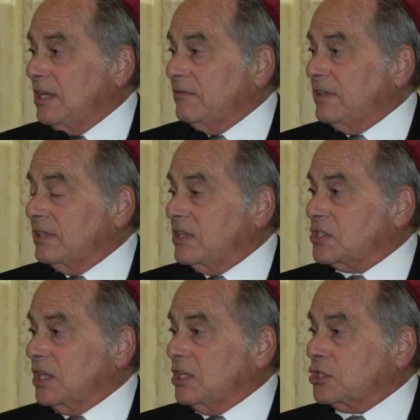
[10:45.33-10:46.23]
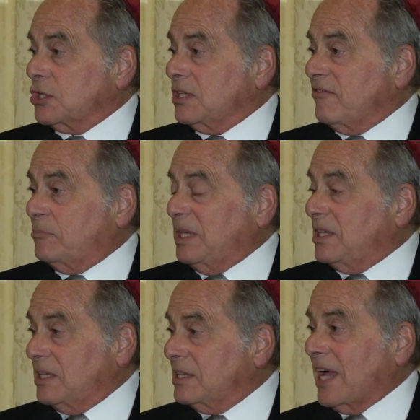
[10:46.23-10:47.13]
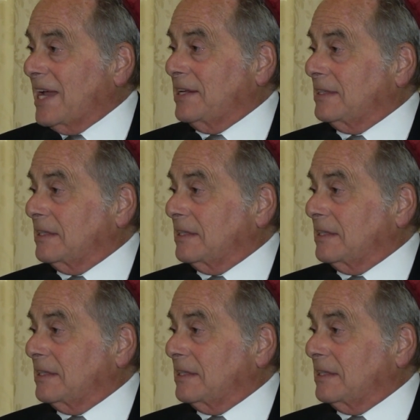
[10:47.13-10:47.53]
for the distinction of being indicted.